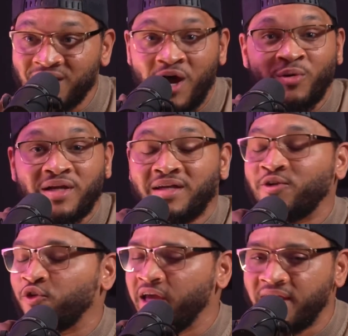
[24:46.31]
I'm gonna get
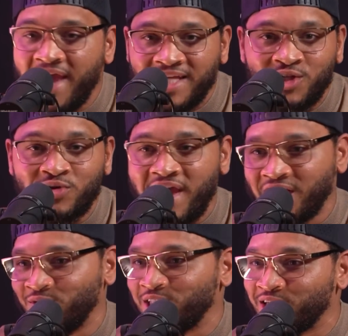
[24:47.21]
great cash on
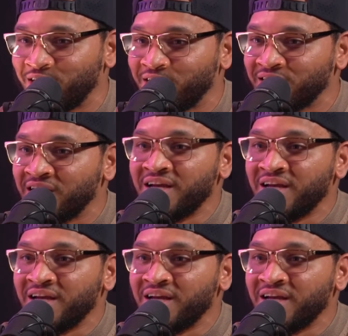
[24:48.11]
cash returns.